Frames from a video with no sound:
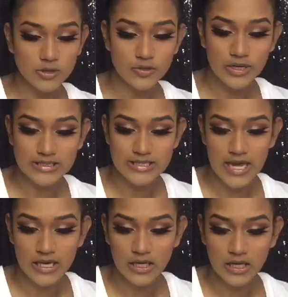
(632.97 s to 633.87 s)
Also gonna
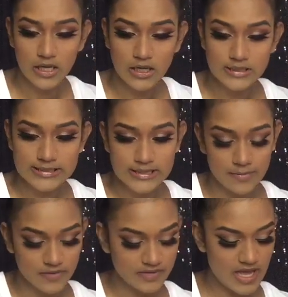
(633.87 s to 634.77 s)
take
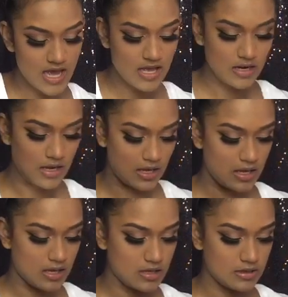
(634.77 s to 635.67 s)
some of that
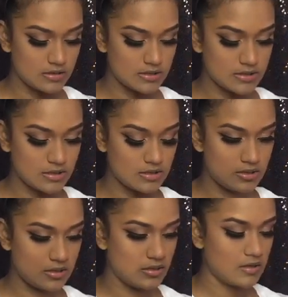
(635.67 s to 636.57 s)
and
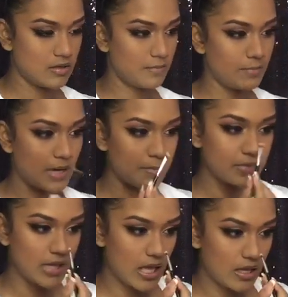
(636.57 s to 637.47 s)
pop
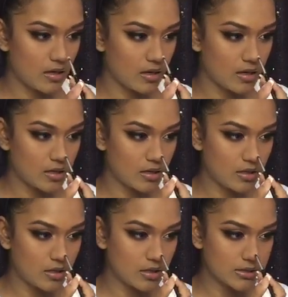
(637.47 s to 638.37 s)
that
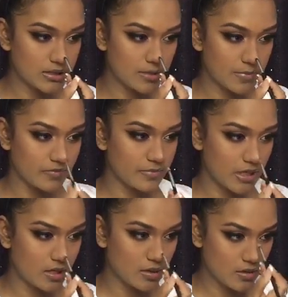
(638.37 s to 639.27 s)
on the tip of
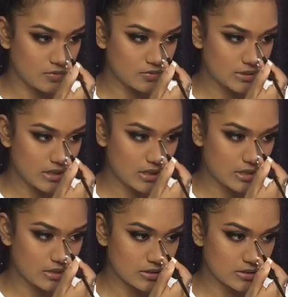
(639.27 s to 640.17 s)
my nose
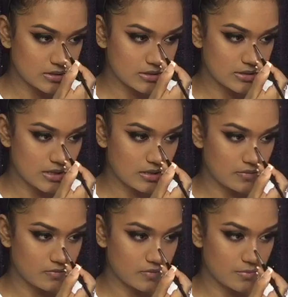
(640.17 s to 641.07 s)
and
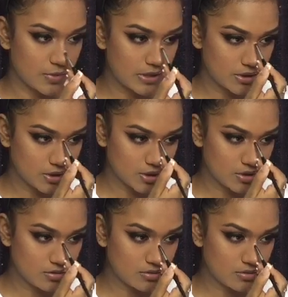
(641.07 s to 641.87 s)
down the bridge.